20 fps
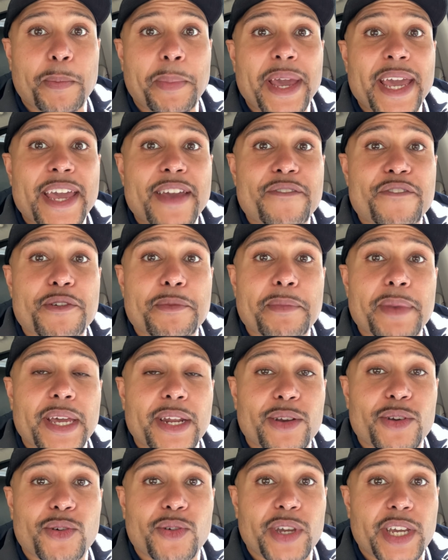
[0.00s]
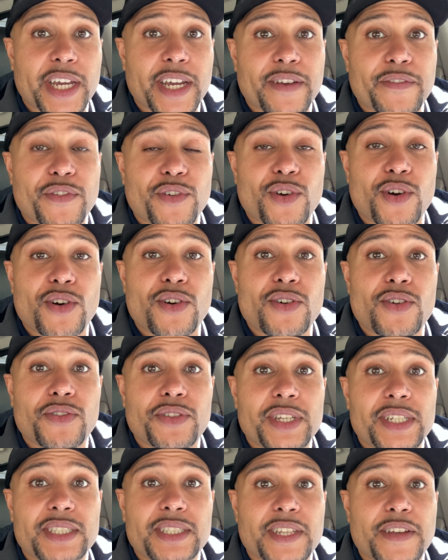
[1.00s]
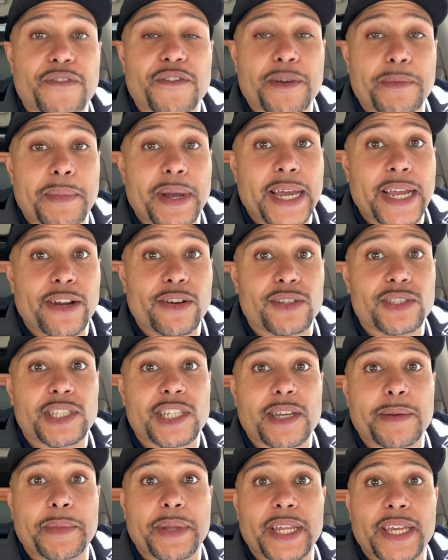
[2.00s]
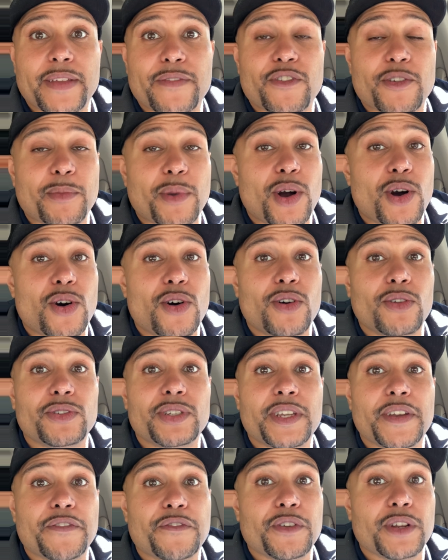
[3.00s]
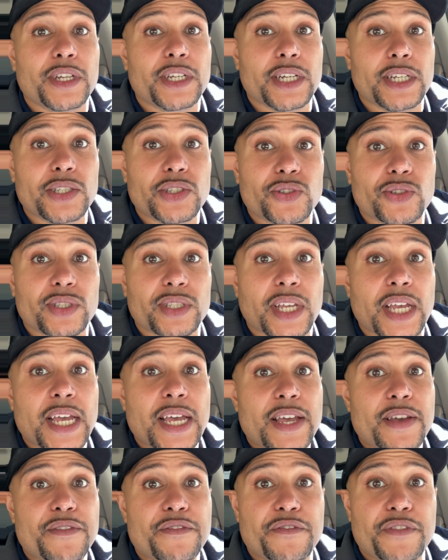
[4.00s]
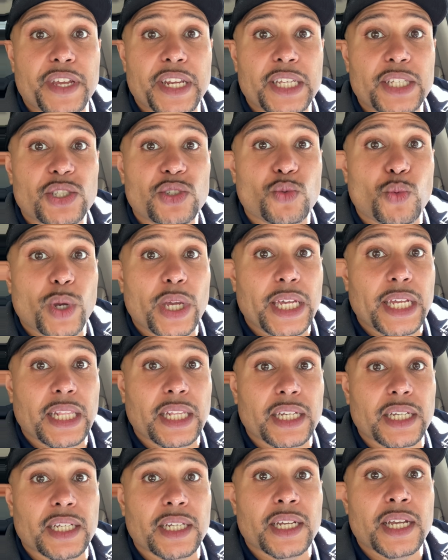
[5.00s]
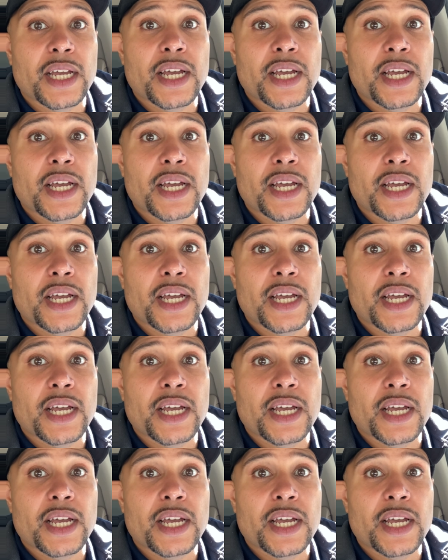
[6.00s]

paying for medical care for all these different migrants coming in from all different countries. Venezuela,